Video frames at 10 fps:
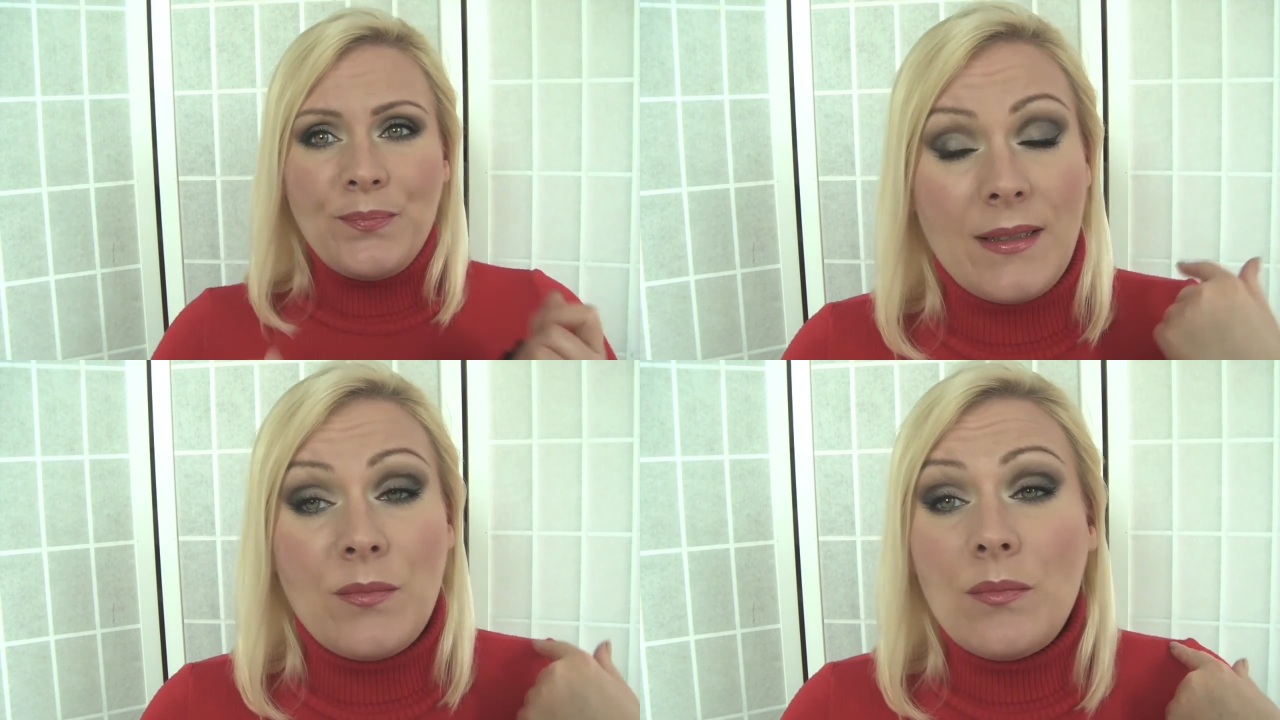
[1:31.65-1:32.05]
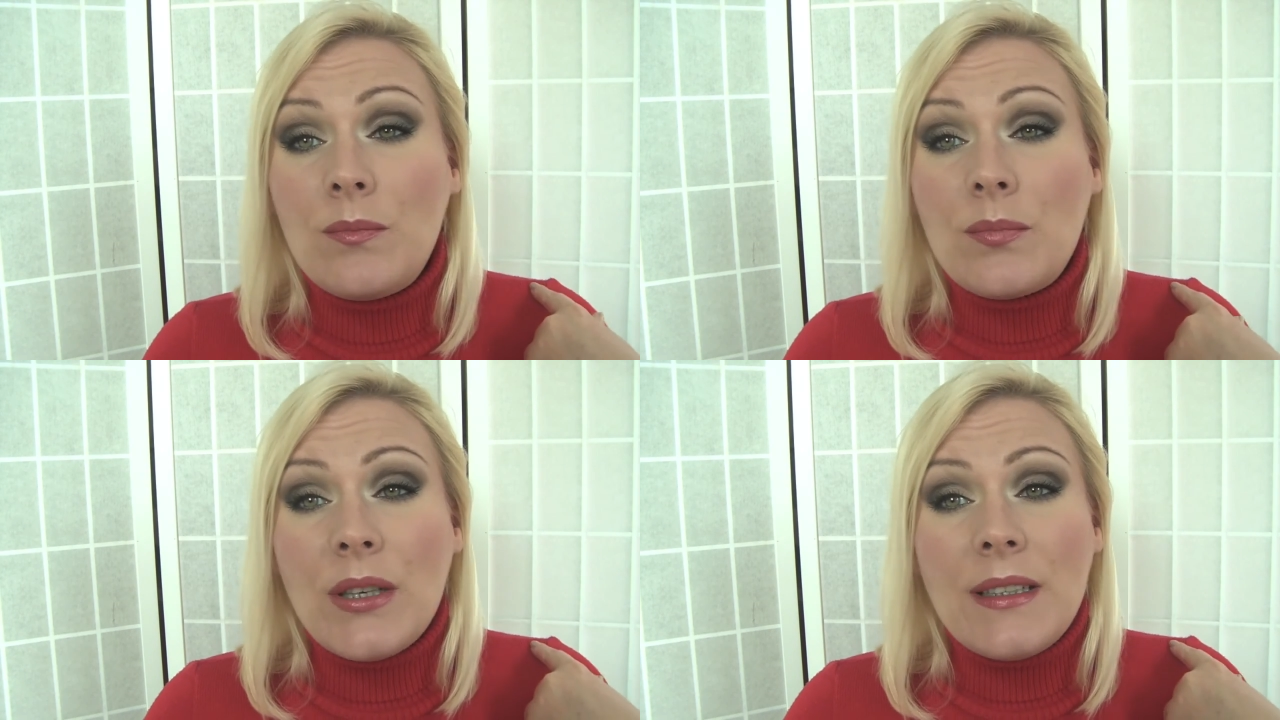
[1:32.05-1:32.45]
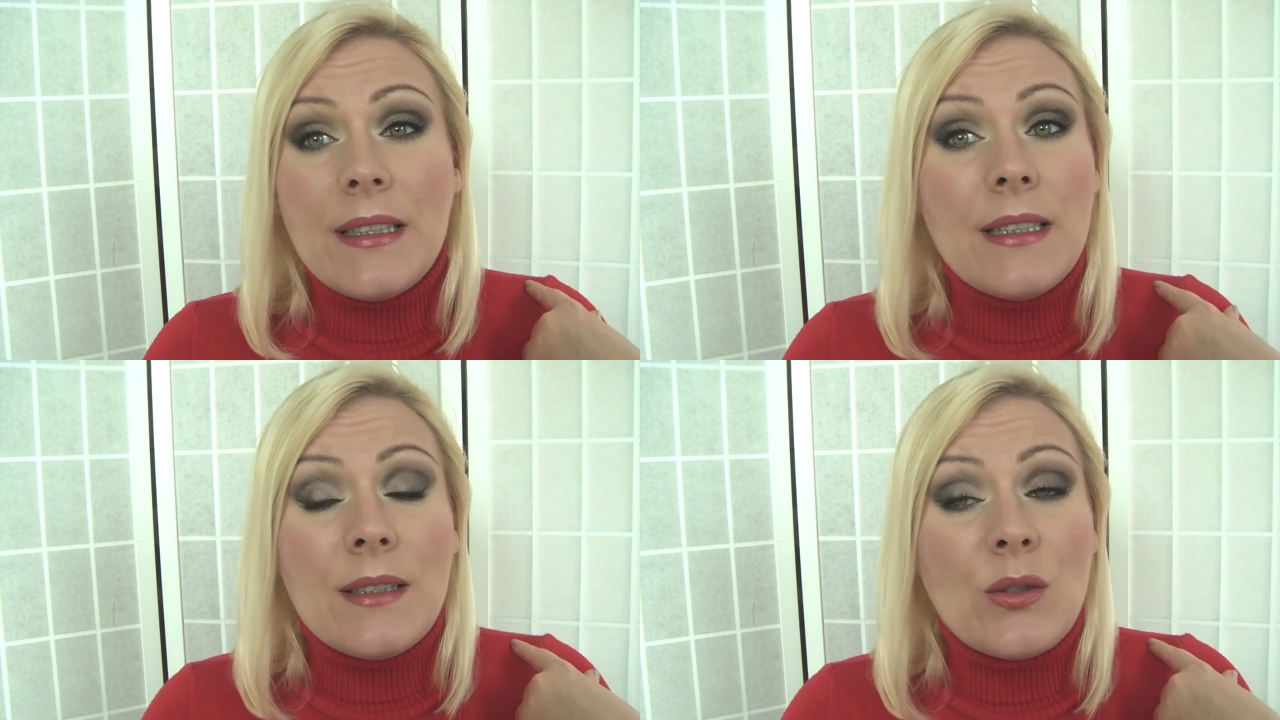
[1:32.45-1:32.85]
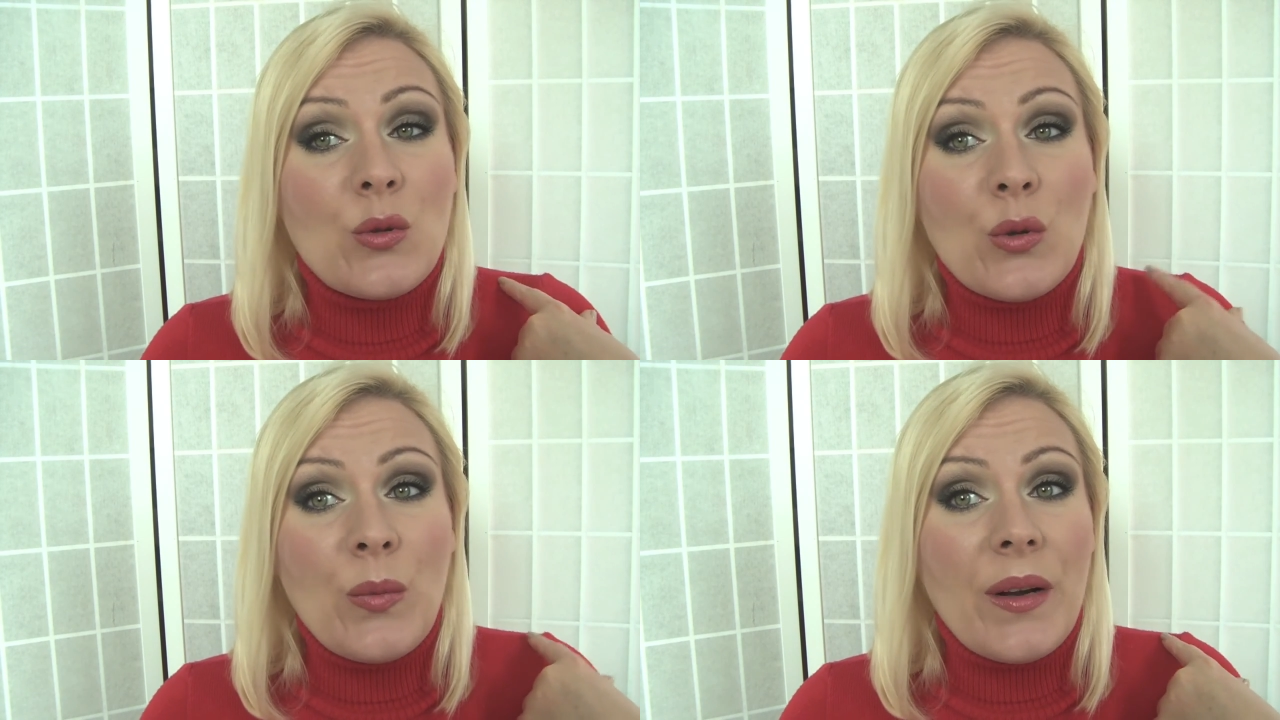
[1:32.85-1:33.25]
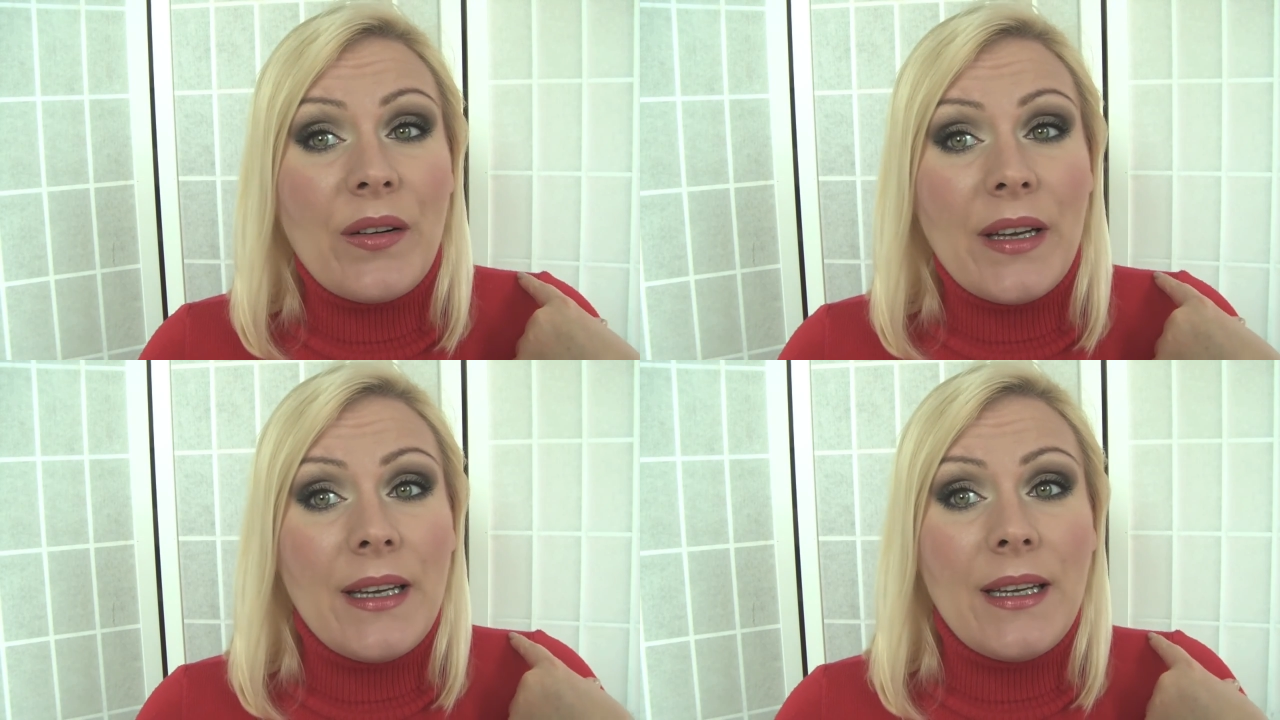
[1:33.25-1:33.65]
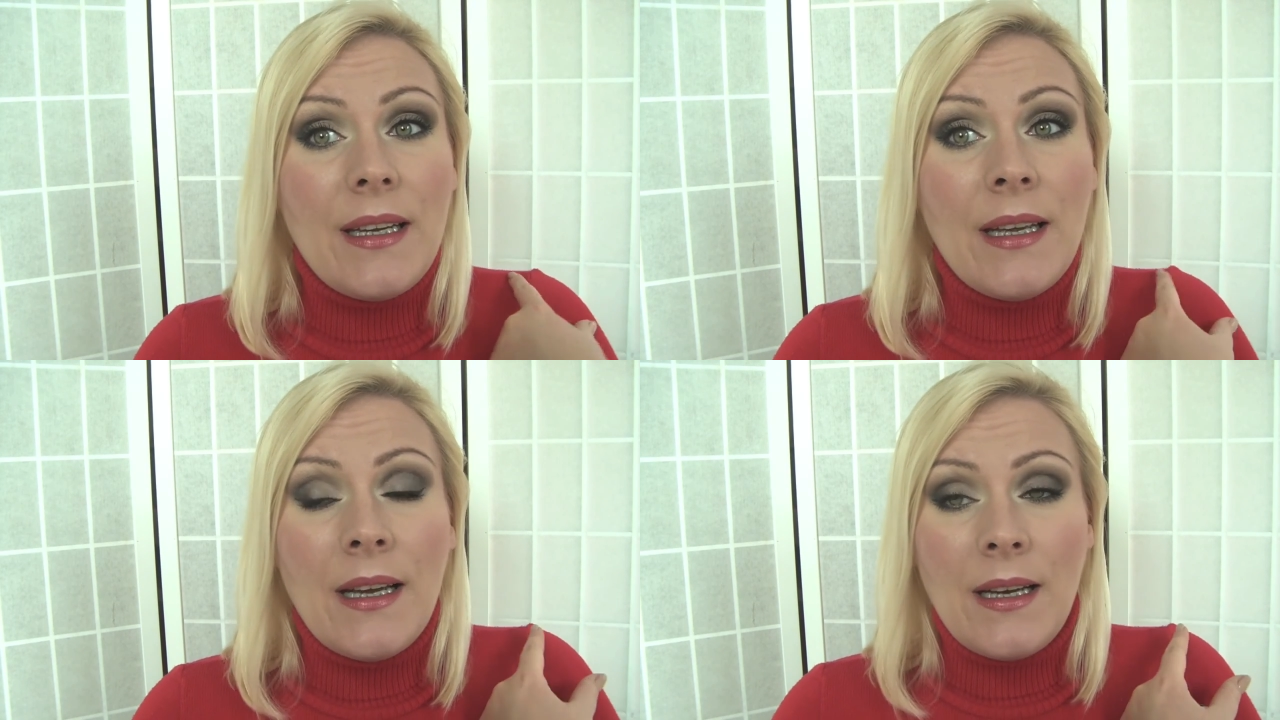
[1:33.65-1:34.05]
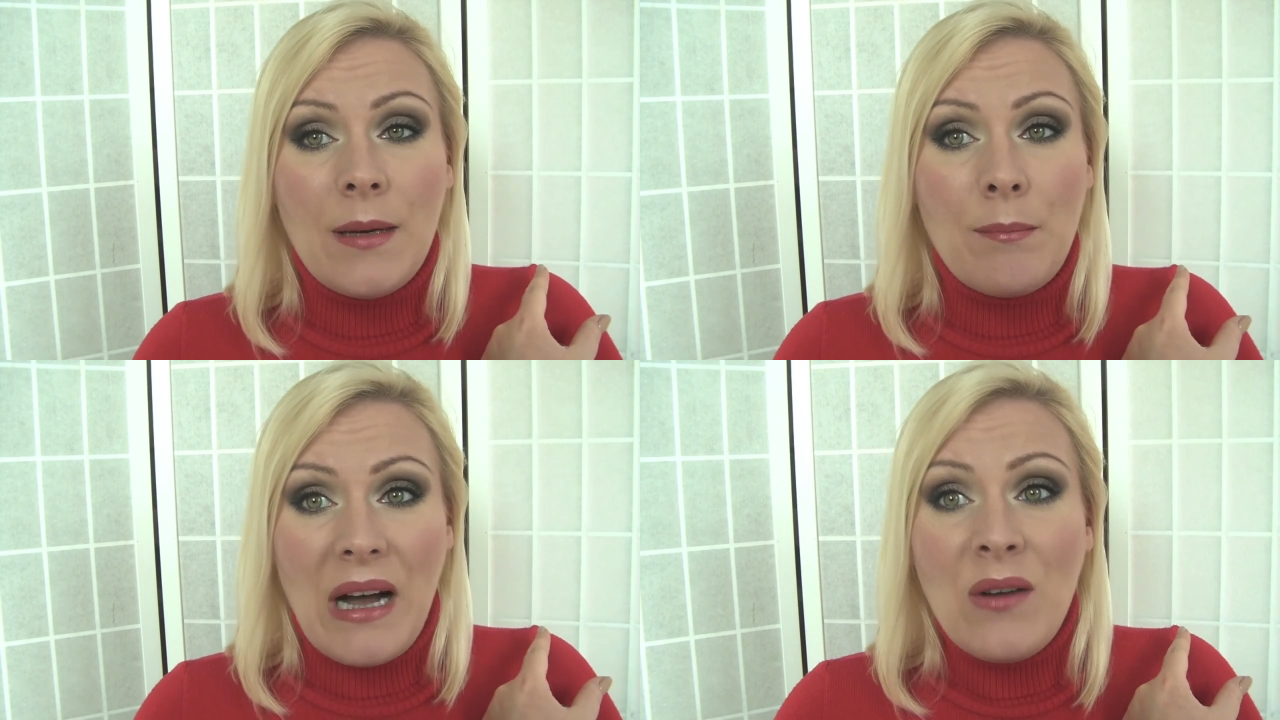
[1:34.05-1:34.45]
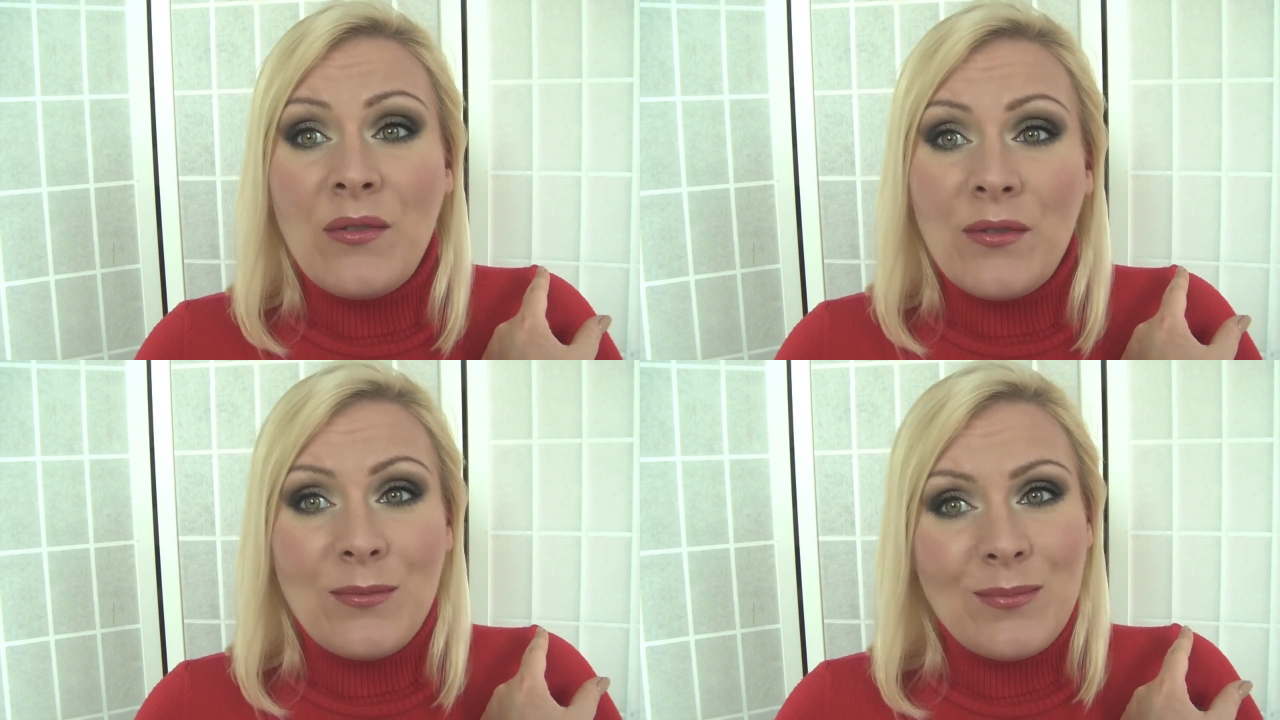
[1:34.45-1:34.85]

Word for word: That's pretty strawberry mouth.